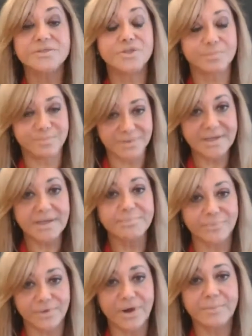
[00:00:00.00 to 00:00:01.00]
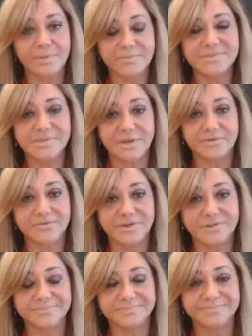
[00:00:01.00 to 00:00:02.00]
So be a problem
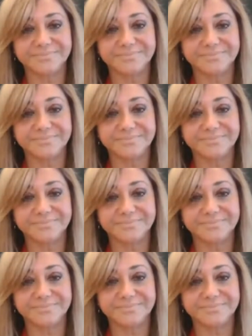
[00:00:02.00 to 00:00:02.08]
solver.